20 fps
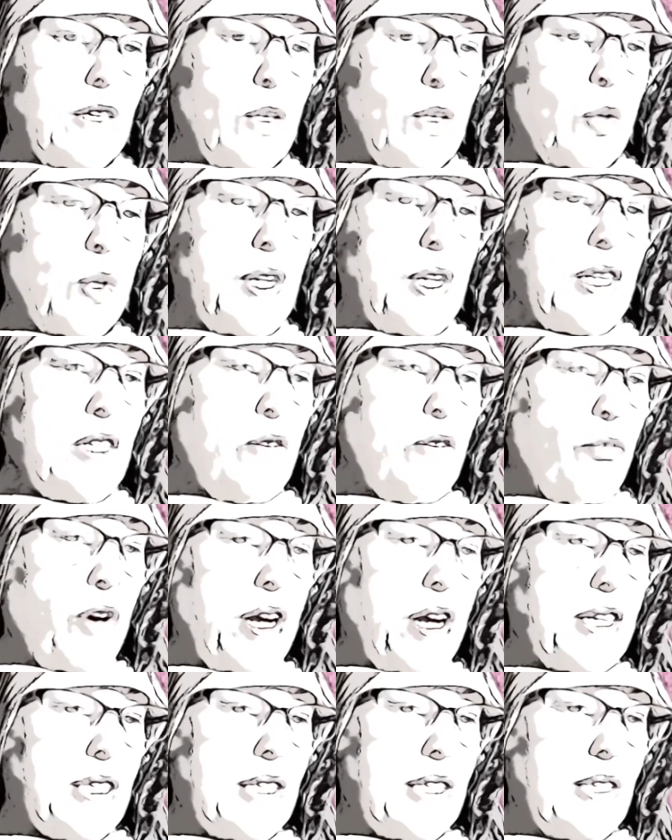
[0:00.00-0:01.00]
Learning
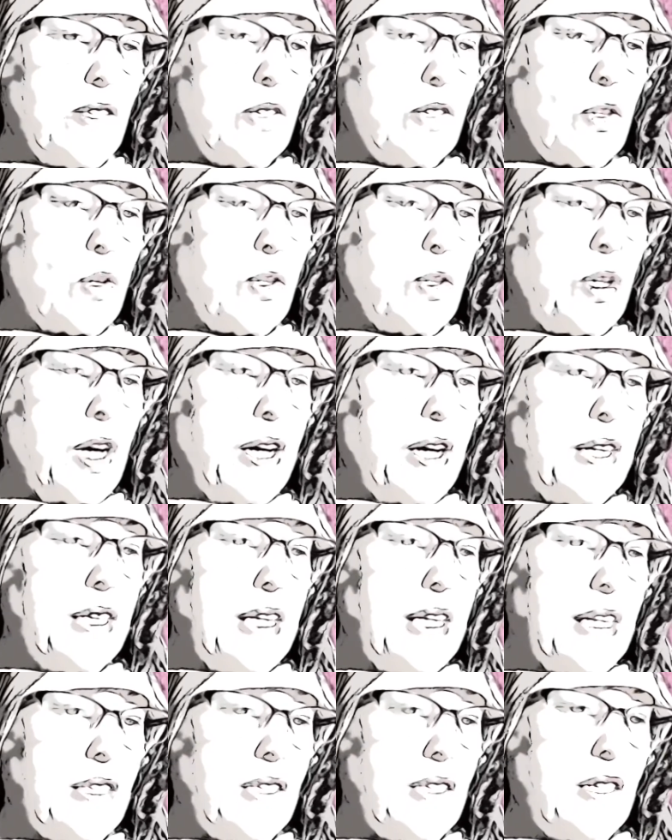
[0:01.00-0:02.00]
devices are
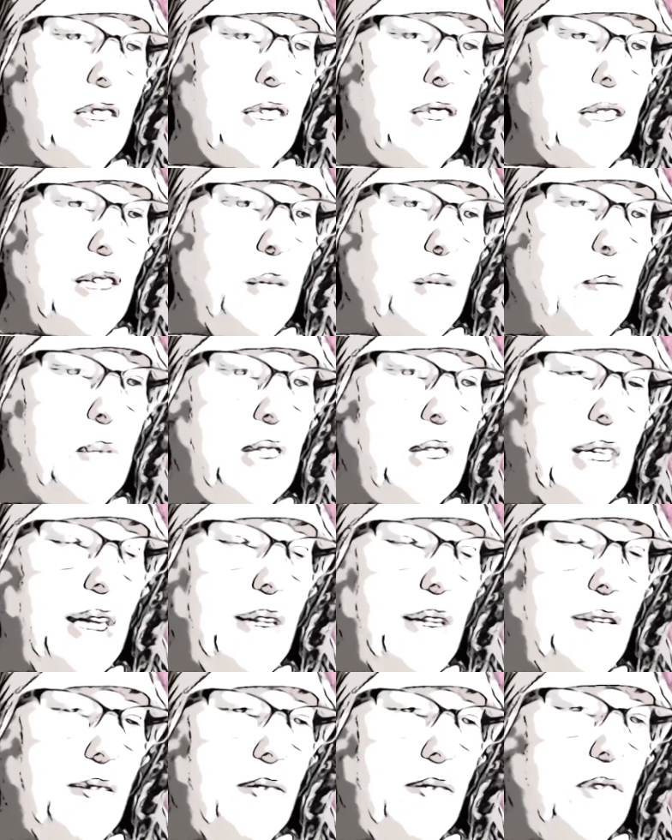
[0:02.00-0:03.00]
not lessons in
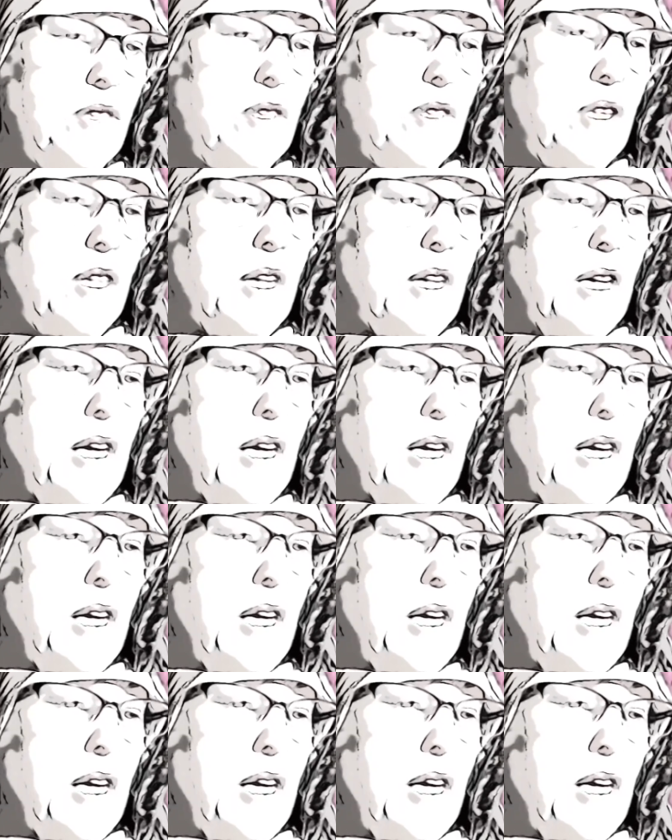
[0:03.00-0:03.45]
themselves.